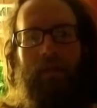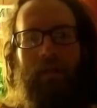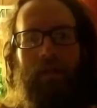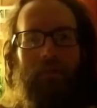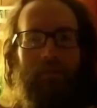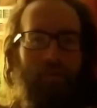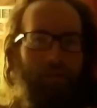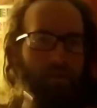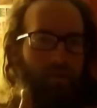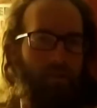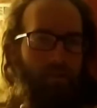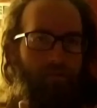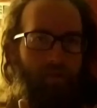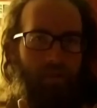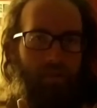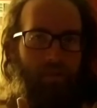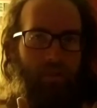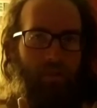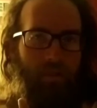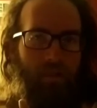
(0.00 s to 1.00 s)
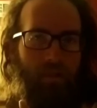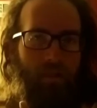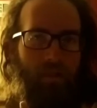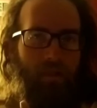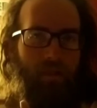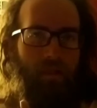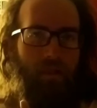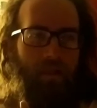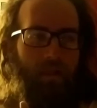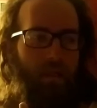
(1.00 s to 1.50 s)
Comes with an adventure,
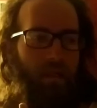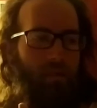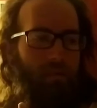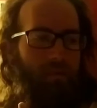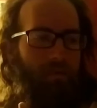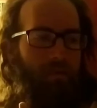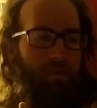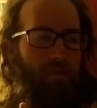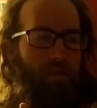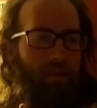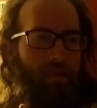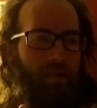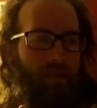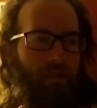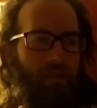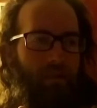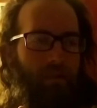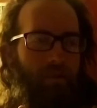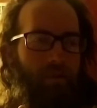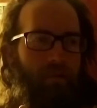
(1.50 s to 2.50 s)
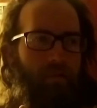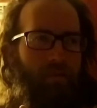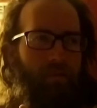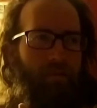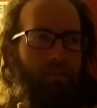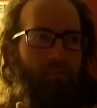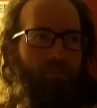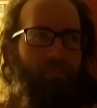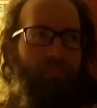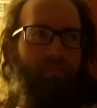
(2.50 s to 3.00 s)
comes with the
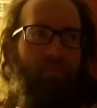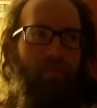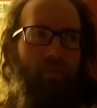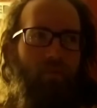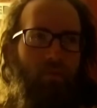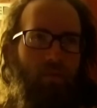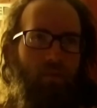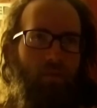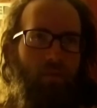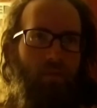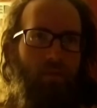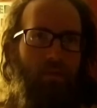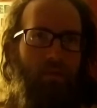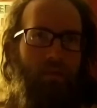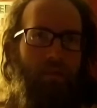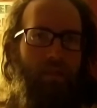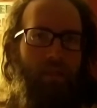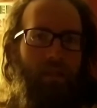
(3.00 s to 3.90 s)
rules,